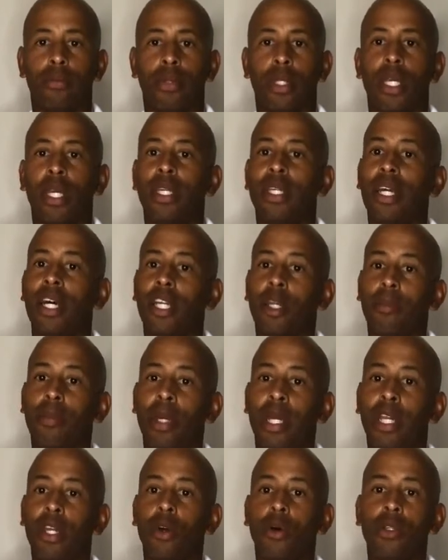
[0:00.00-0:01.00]
Now,
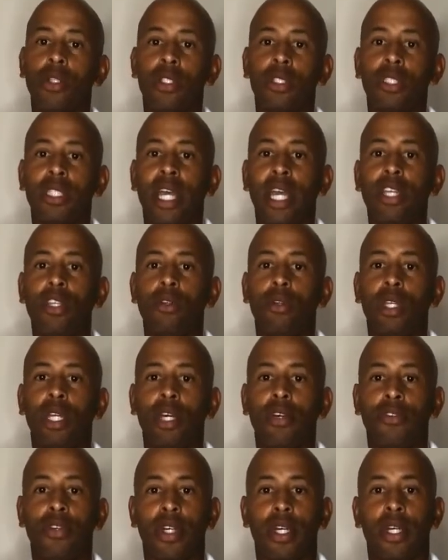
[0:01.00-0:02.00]
depending on the state you
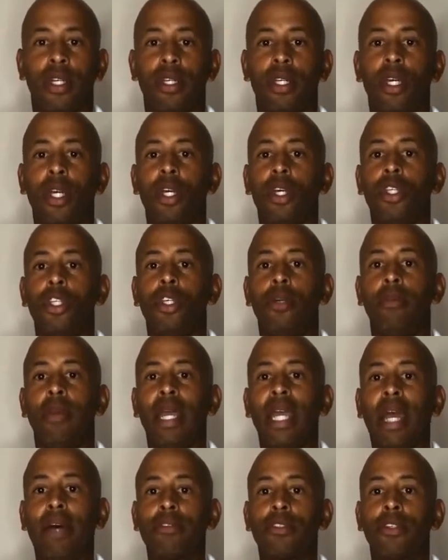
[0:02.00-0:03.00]
live in, you may
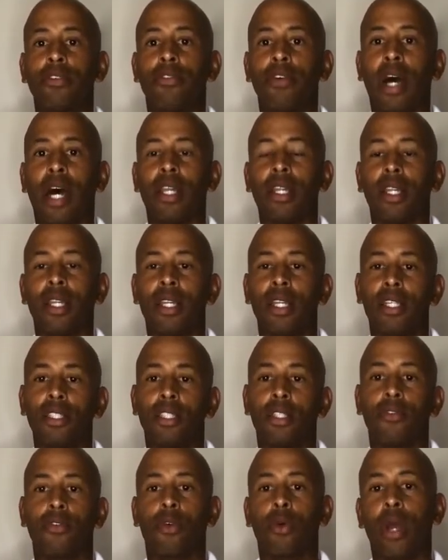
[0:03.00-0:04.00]
have to file a list
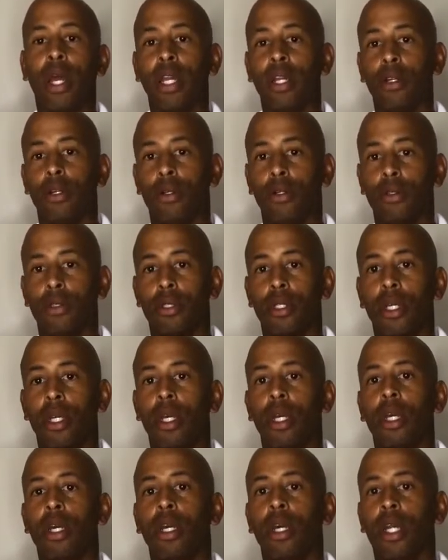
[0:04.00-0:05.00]
of creditors'
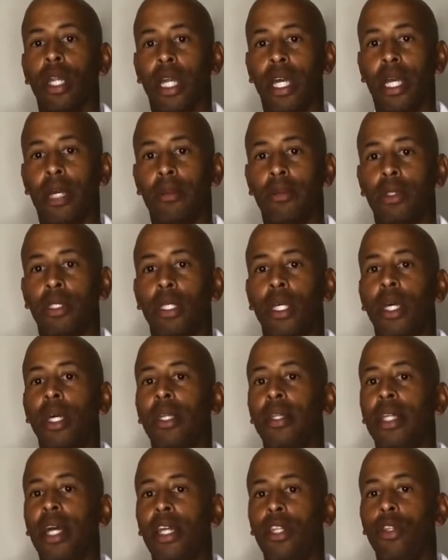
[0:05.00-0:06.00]
claims
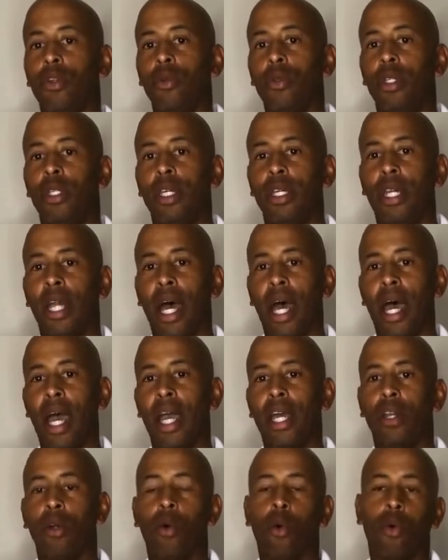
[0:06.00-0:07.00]
that you
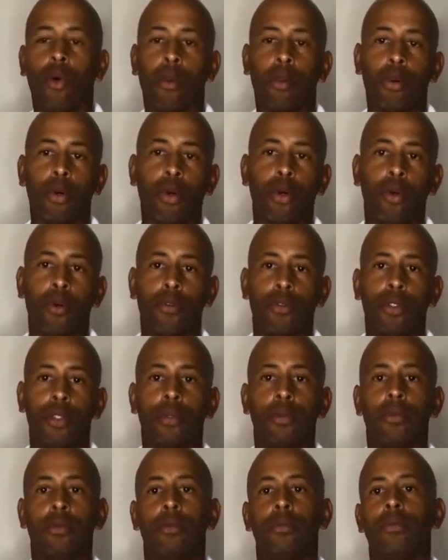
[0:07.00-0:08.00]
denied or approved.
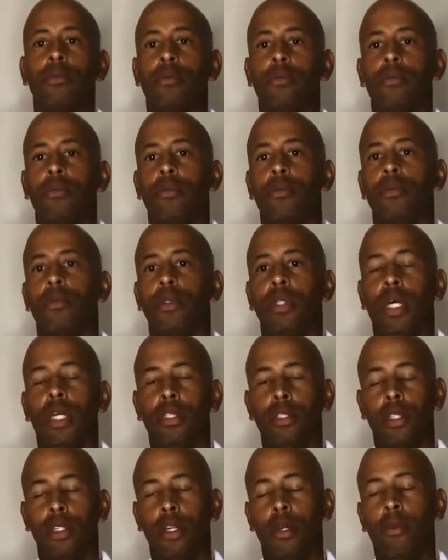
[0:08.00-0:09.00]

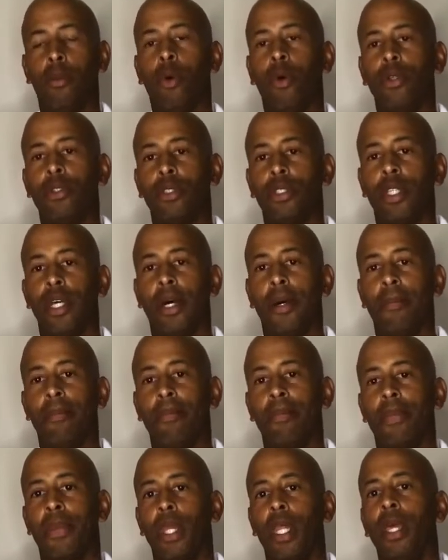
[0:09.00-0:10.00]
That's an important step.
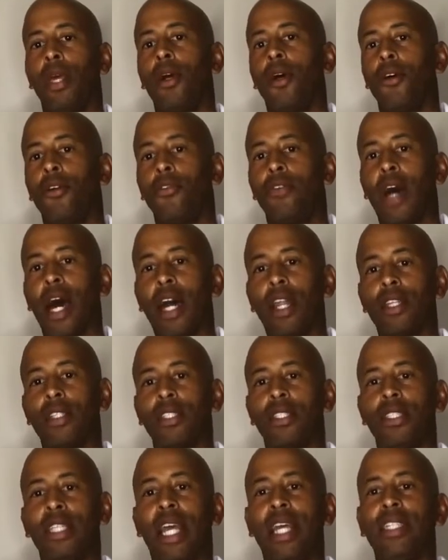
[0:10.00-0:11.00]
File a
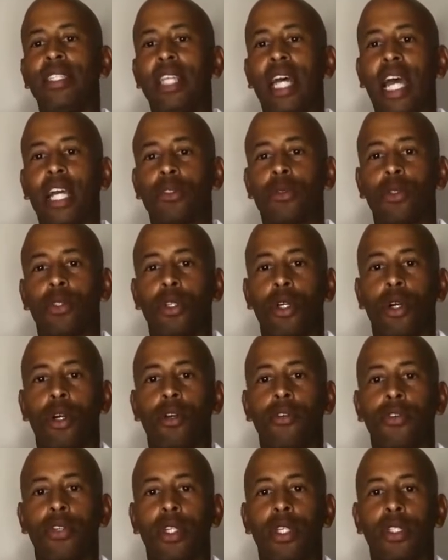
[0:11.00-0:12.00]
state tax
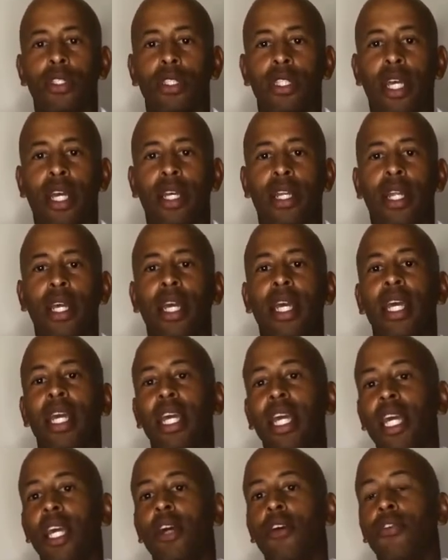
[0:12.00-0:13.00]
return for the estate
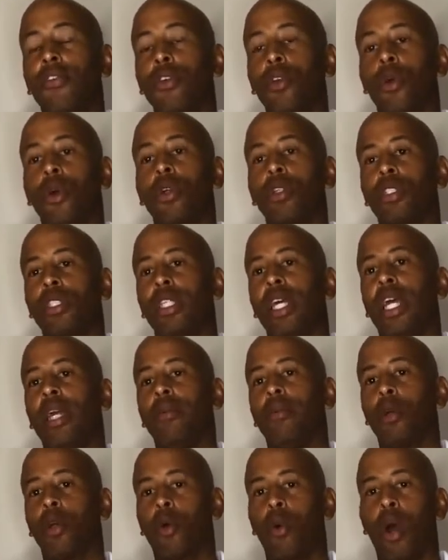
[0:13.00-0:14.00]
if your state
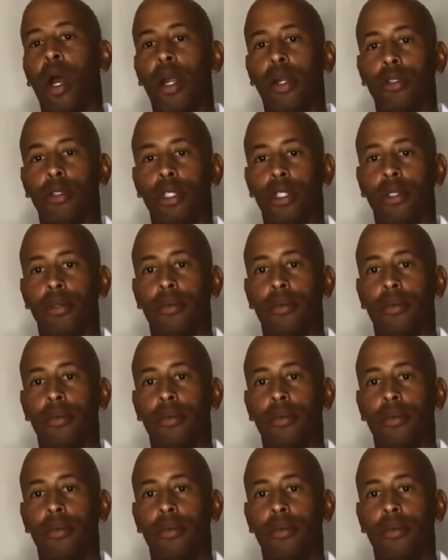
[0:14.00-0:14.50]
requires it.